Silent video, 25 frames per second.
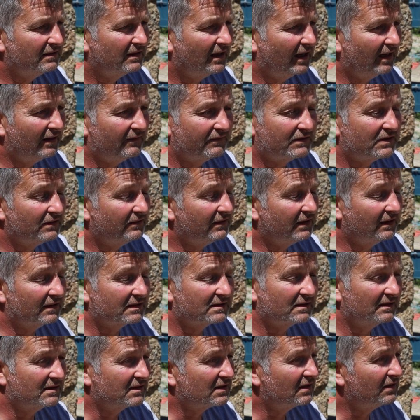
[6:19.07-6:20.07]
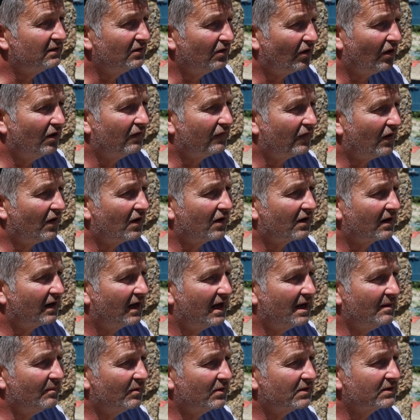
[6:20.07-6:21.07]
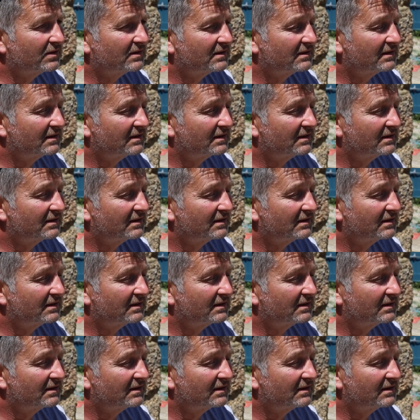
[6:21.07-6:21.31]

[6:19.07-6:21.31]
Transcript: out of doing that. So there's a lot of hard labour.